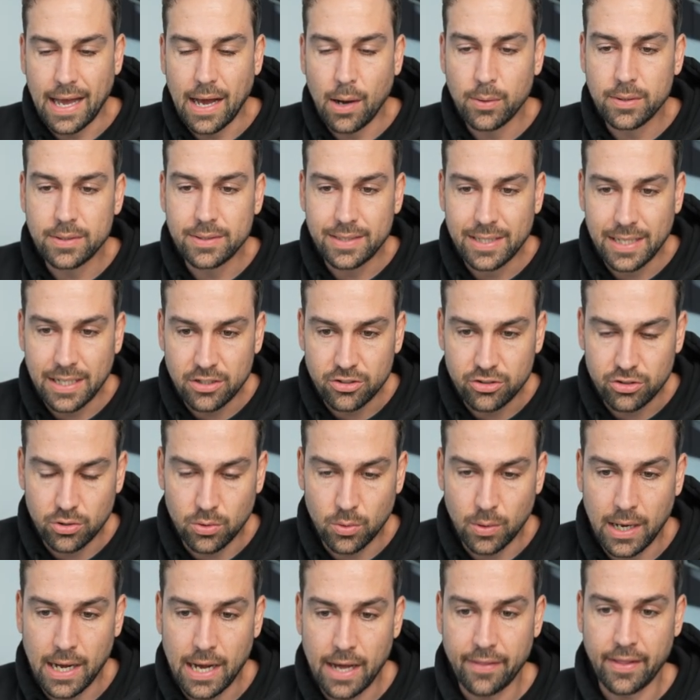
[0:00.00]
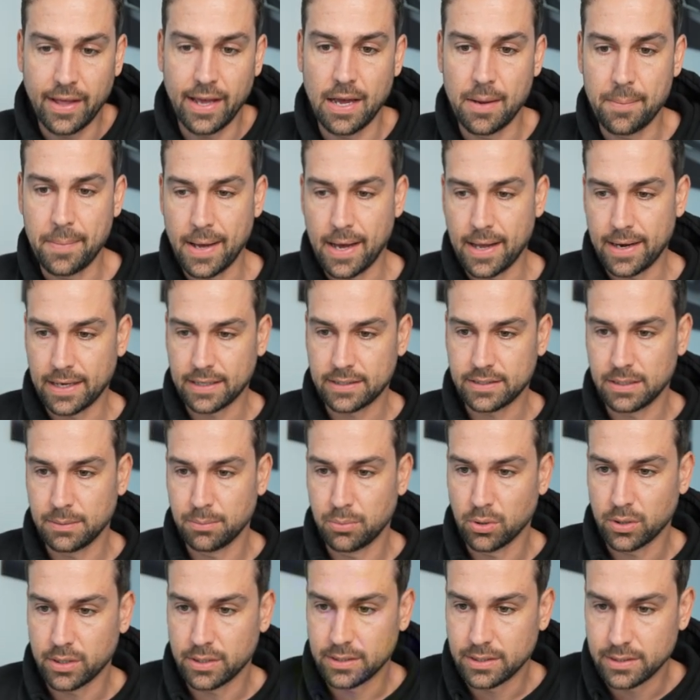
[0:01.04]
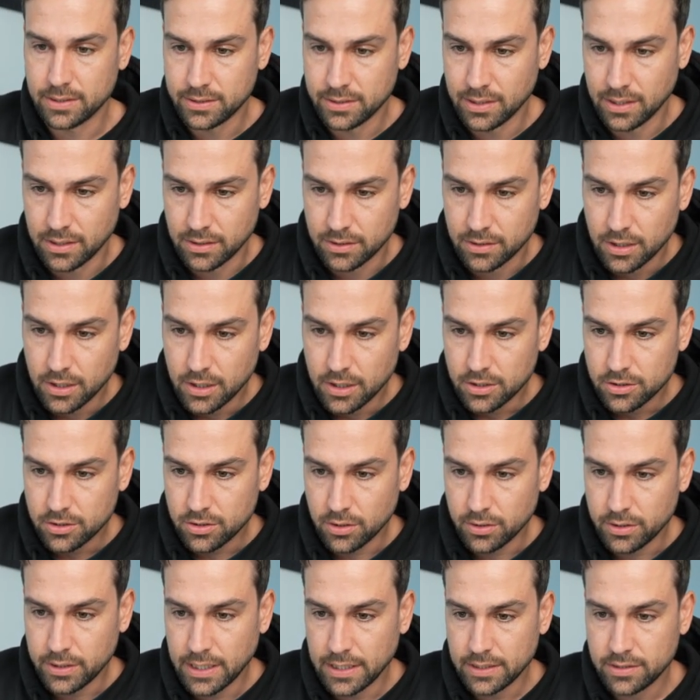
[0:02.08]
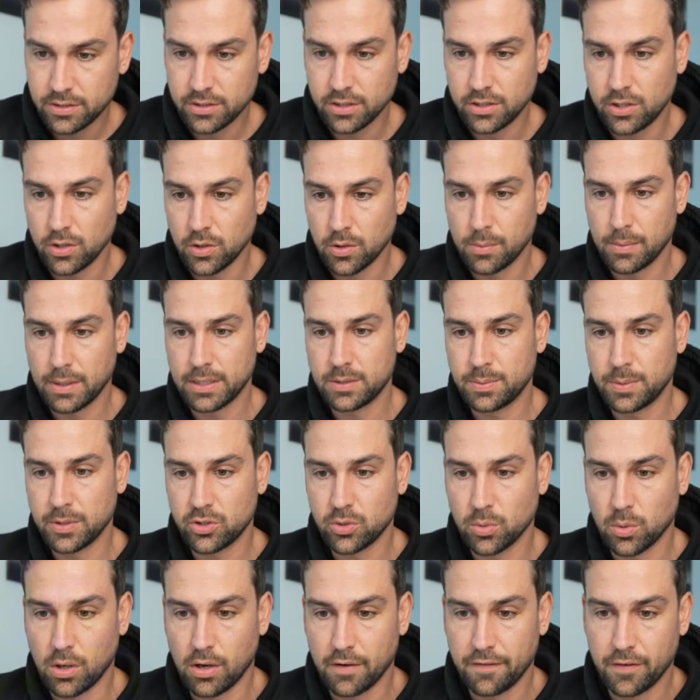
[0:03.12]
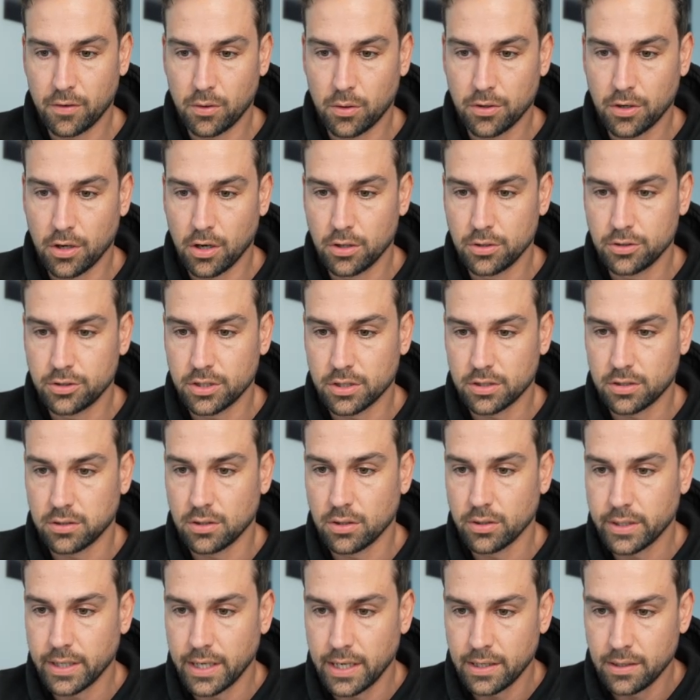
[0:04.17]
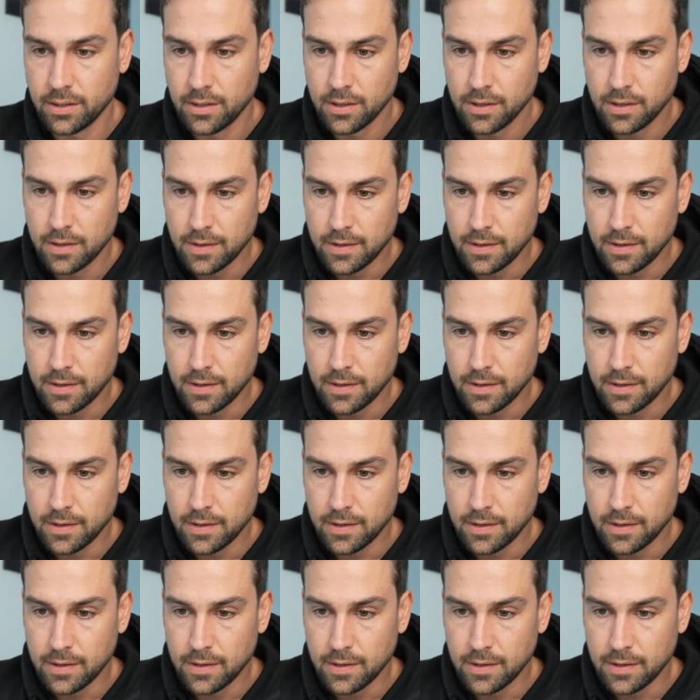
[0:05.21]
intentional are they about actually booking this in. So yes, secure my special offer, or no, just looking.